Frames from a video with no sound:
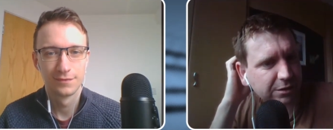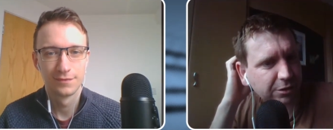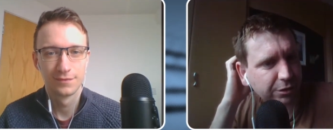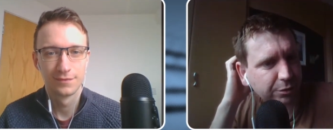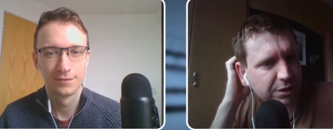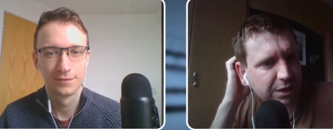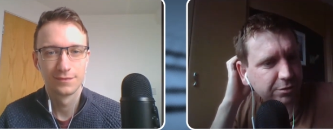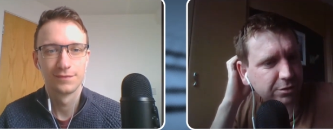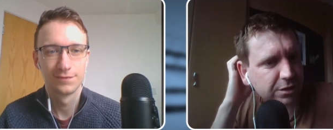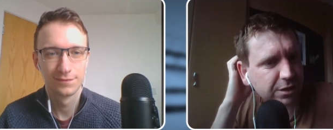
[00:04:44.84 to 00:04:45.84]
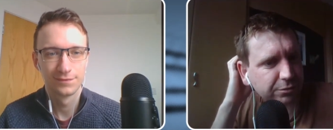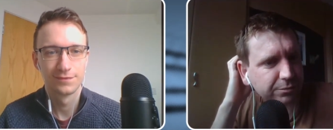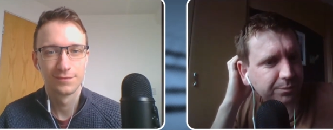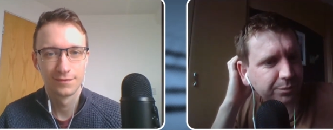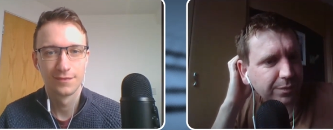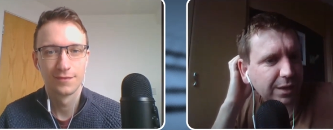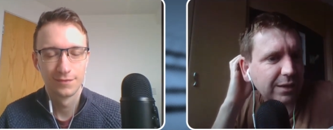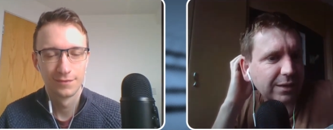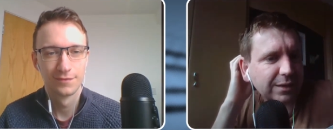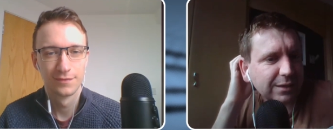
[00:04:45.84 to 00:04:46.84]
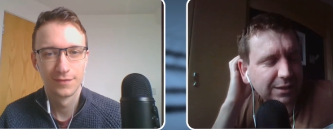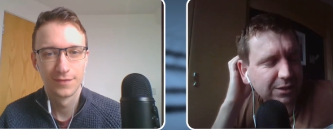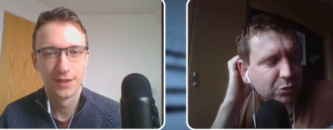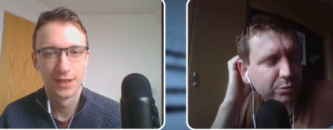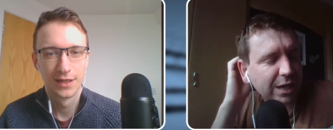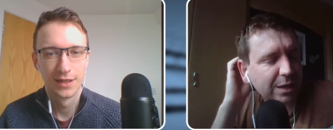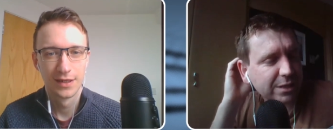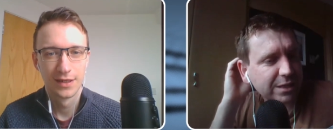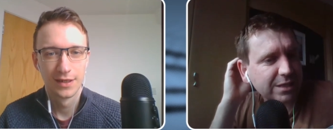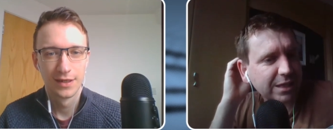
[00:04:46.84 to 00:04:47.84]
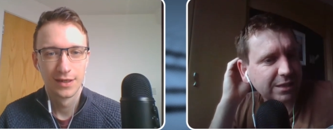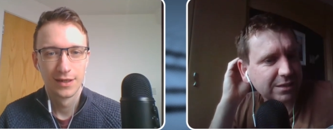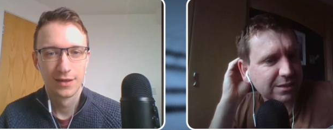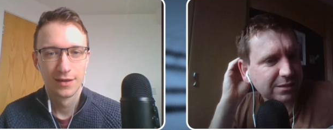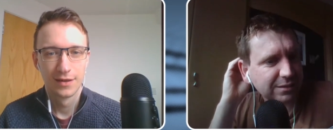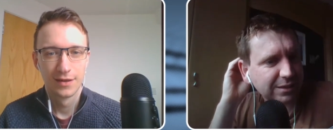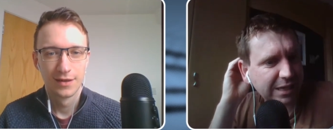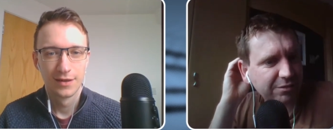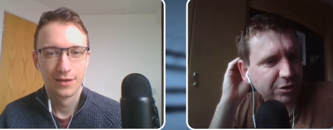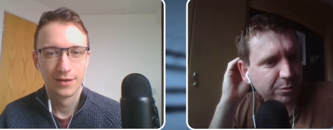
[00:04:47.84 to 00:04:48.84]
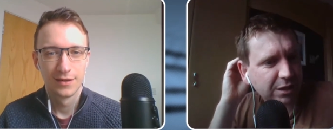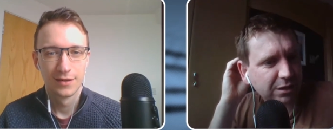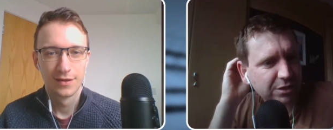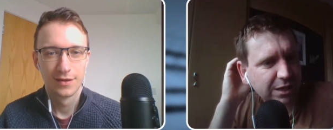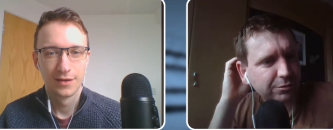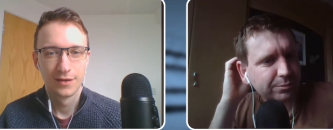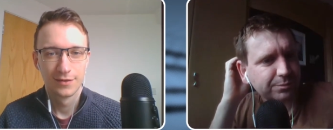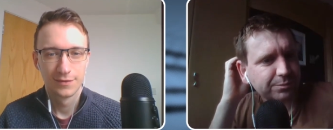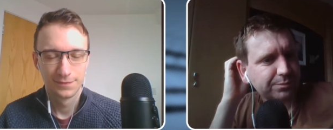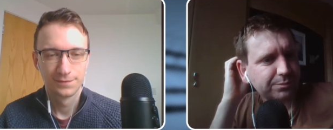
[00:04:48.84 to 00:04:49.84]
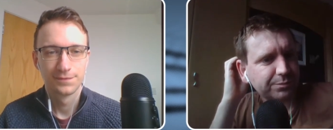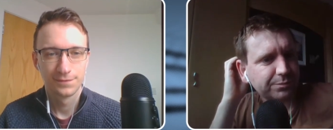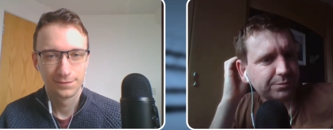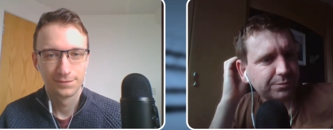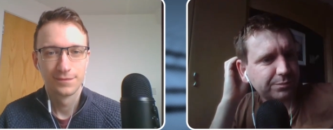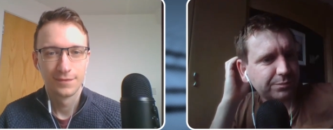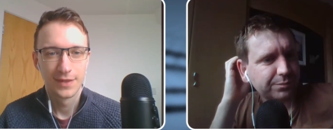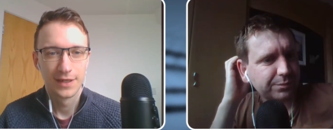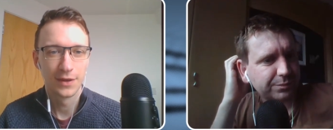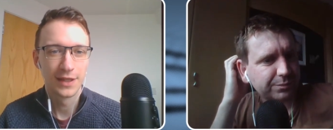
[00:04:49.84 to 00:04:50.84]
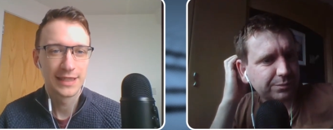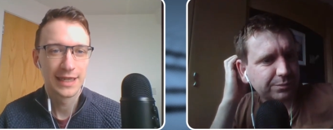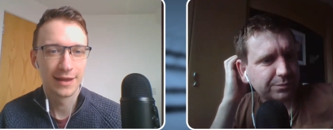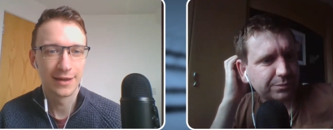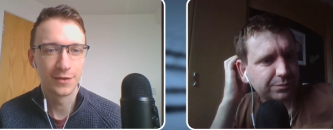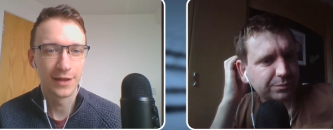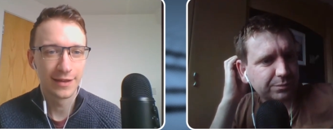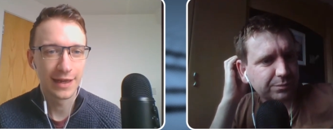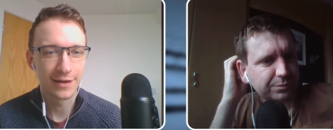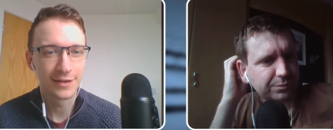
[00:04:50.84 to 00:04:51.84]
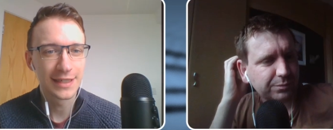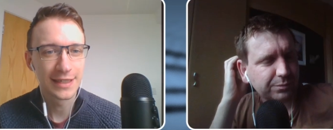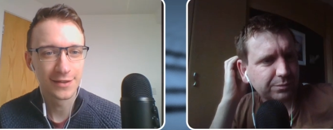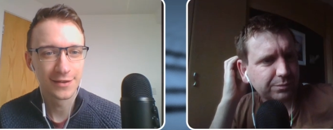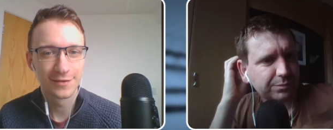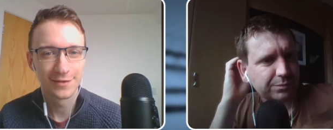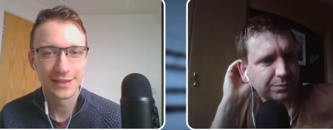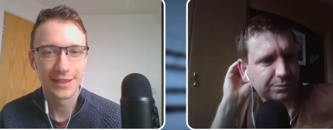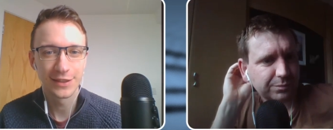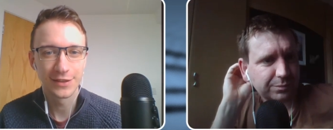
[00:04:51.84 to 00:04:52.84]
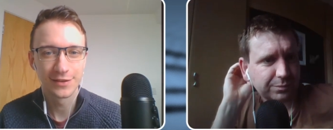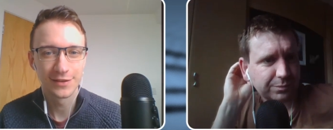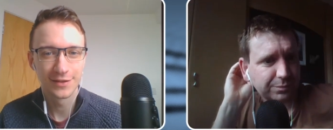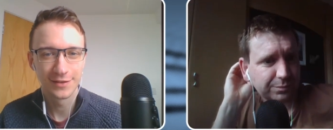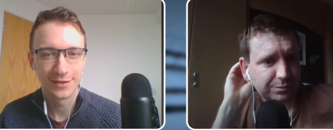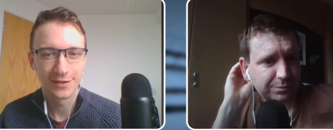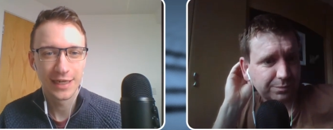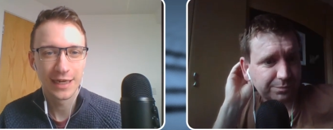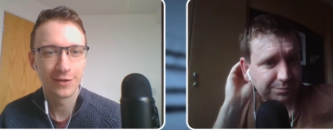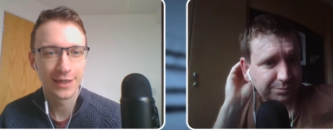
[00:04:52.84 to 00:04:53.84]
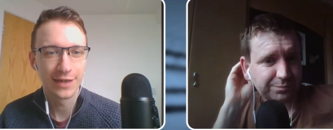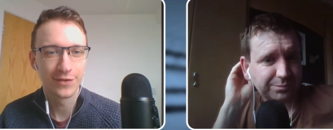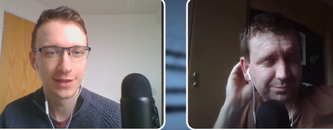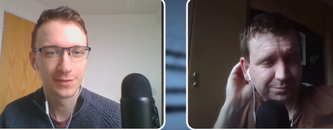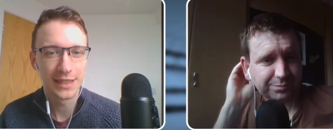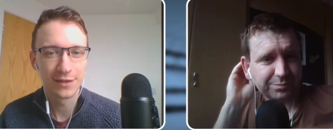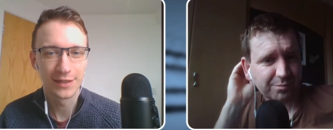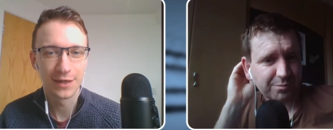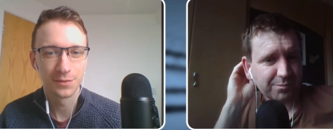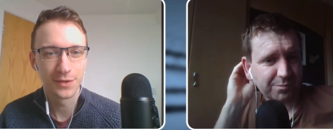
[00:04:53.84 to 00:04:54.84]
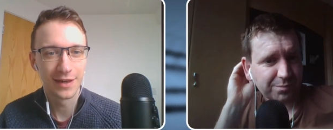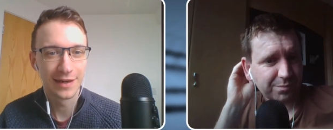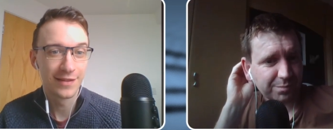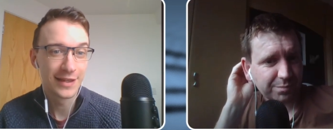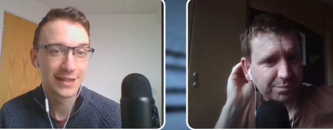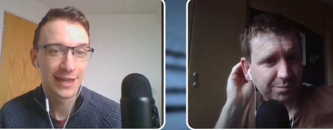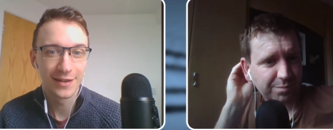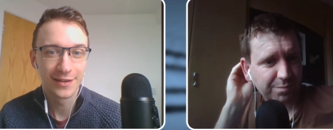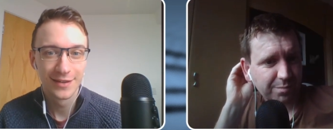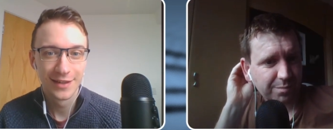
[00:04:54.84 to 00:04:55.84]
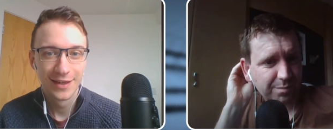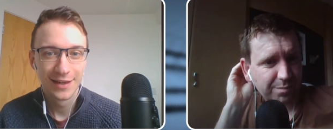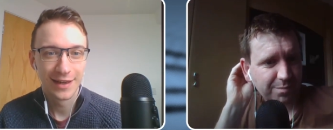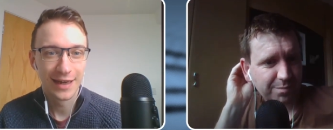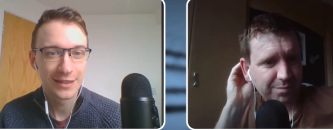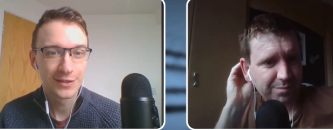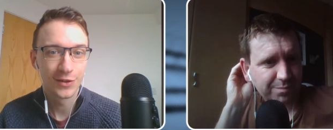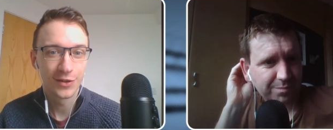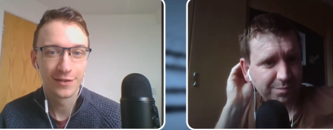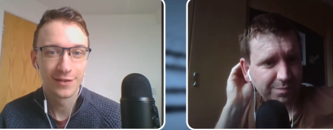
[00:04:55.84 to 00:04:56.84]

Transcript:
Speaker 1: and nothing was given. So sometimes these things even themselves out.
Speaker 2: Well, they say that, don't they? At the end of the season, decisions generally even themselves out. But and in this tie, it has done.